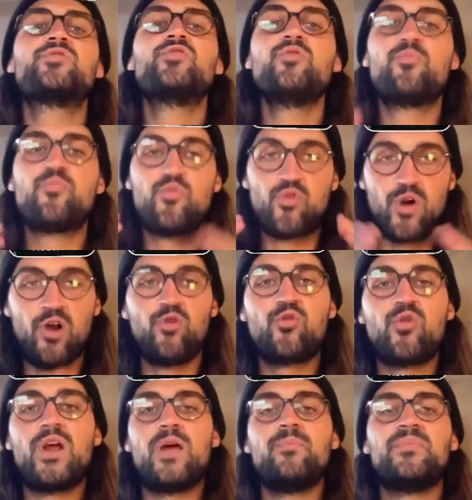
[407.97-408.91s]
to
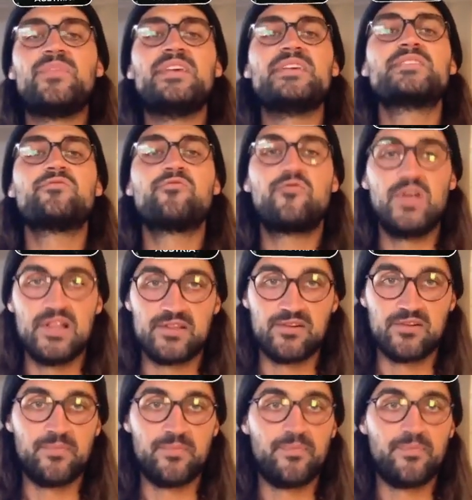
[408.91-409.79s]
program this filter.